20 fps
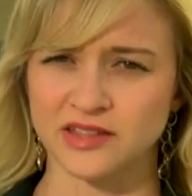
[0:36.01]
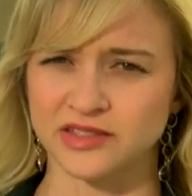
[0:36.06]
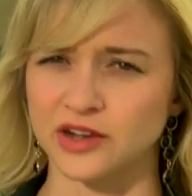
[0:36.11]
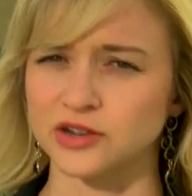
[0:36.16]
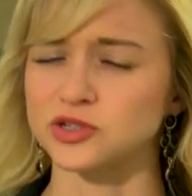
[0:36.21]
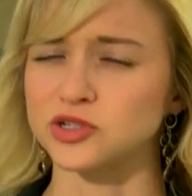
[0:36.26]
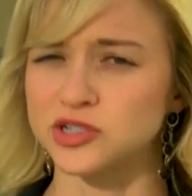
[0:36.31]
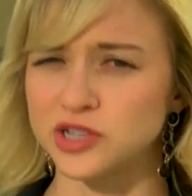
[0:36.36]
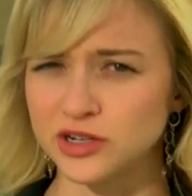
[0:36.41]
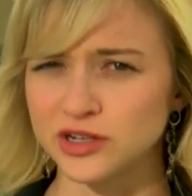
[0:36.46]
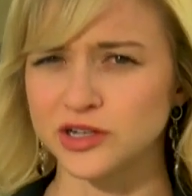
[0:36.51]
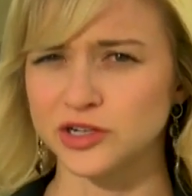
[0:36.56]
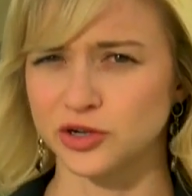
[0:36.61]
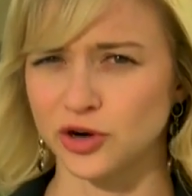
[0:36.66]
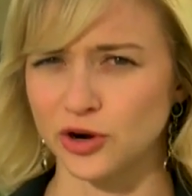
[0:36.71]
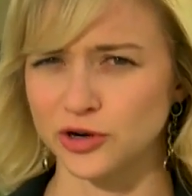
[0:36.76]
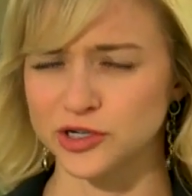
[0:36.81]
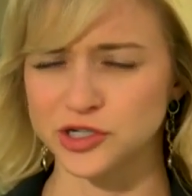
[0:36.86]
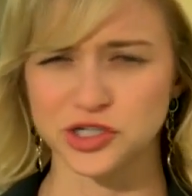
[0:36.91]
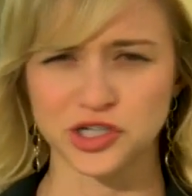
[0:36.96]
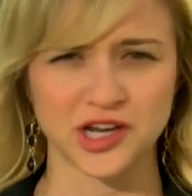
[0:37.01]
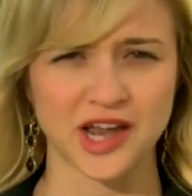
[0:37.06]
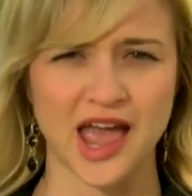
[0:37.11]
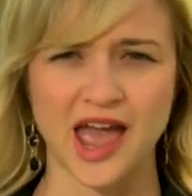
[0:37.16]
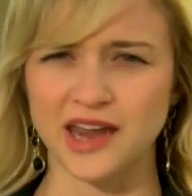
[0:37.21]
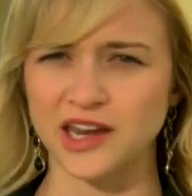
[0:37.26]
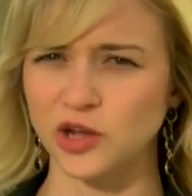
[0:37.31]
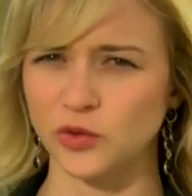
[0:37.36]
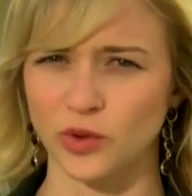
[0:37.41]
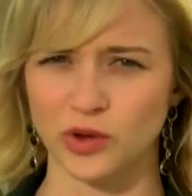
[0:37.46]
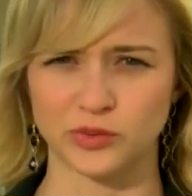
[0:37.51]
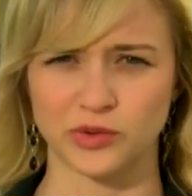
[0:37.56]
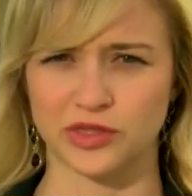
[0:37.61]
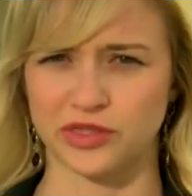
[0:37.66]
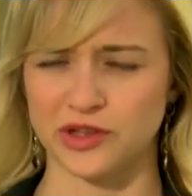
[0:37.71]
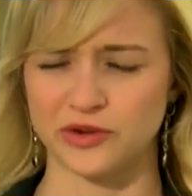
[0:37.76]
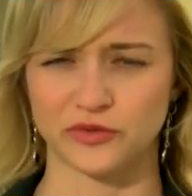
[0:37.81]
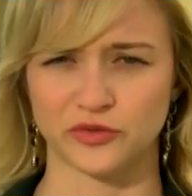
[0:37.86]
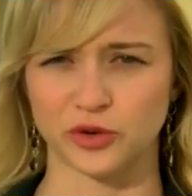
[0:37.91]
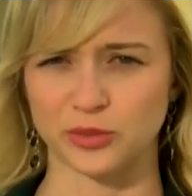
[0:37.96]
They're still encouraging anyone
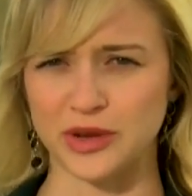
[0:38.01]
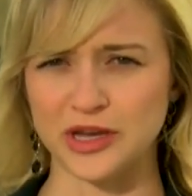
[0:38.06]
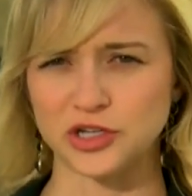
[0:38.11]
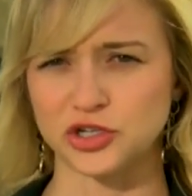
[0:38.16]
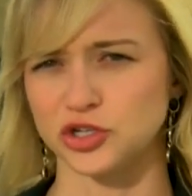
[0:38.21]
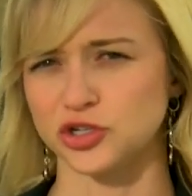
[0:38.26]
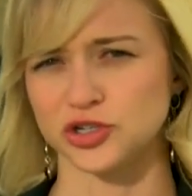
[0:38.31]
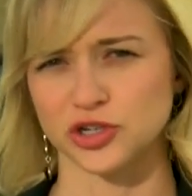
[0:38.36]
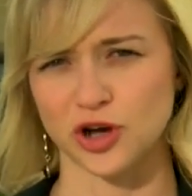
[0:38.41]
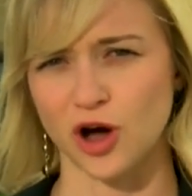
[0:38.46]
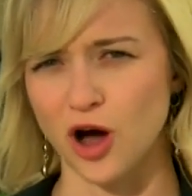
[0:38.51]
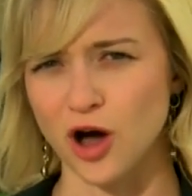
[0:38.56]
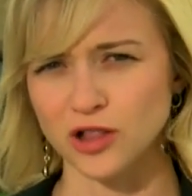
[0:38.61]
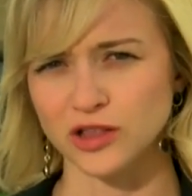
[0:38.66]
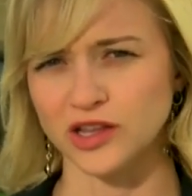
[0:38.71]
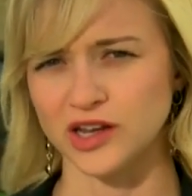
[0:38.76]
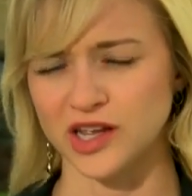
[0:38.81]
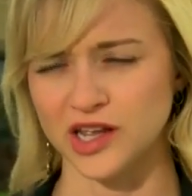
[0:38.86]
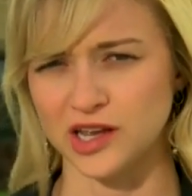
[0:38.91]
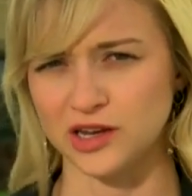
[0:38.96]
with information to call it